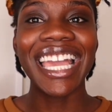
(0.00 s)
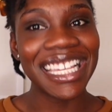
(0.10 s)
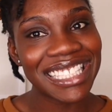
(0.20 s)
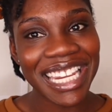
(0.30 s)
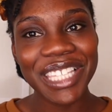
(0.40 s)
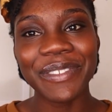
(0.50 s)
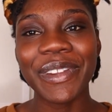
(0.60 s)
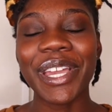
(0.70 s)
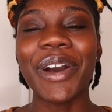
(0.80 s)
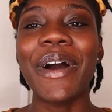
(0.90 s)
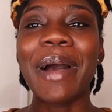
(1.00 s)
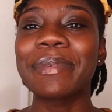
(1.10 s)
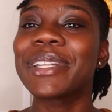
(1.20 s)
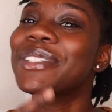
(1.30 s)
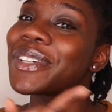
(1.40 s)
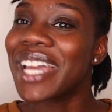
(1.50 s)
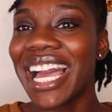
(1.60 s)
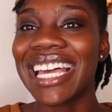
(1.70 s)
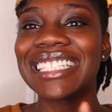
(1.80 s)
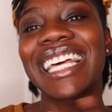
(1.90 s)
In today's video, I'm gonna show you
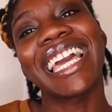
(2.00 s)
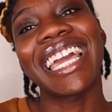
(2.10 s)
guys